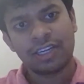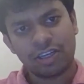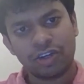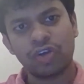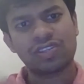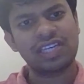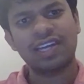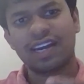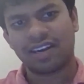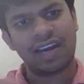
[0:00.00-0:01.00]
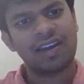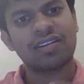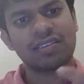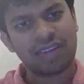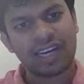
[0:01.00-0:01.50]
Do you see the trend
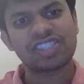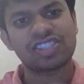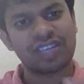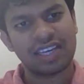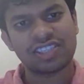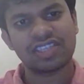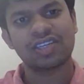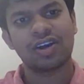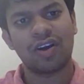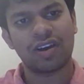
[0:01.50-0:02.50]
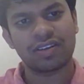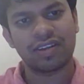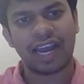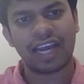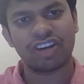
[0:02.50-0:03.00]
that is changing, or the
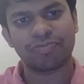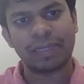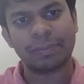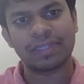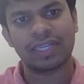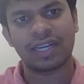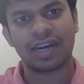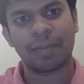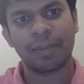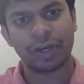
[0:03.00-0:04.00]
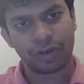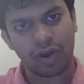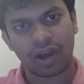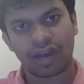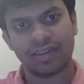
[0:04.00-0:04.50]
kind of people that are coming to your
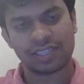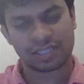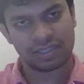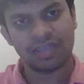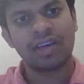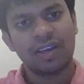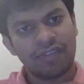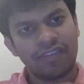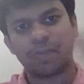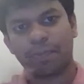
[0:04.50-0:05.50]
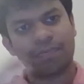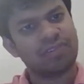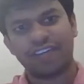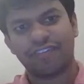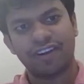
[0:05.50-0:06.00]
organization with
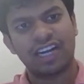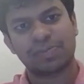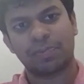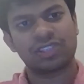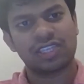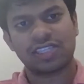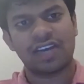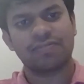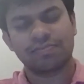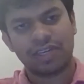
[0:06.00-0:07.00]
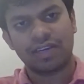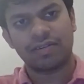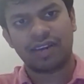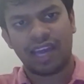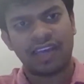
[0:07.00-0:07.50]
different exposure? Say,
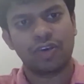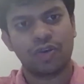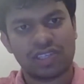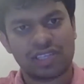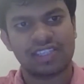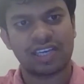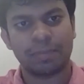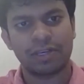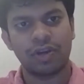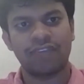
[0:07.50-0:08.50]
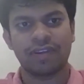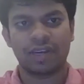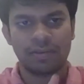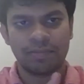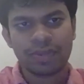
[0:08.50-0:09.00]
taking you as an example, you have
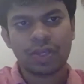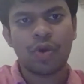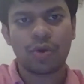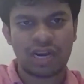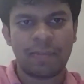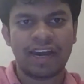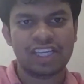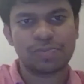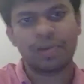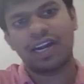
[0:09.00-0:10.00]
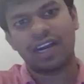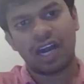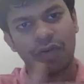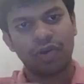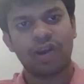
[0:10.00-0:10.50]
done hotel management, and
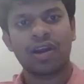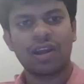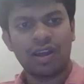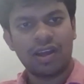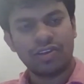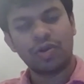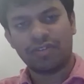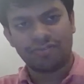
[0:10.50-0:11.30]
now you have